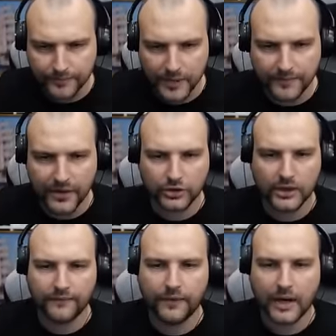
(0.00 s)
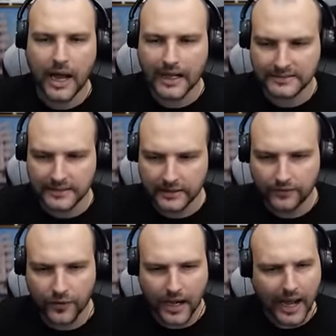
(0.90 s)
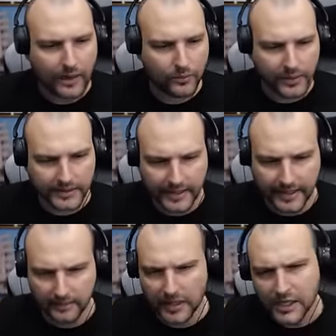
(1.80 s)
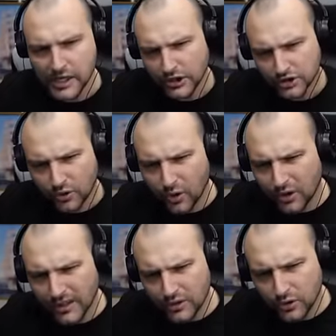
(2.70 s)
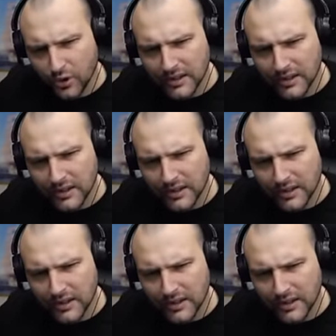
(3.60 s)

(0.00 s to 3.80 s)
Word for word: victory for us and for our team. So all in all,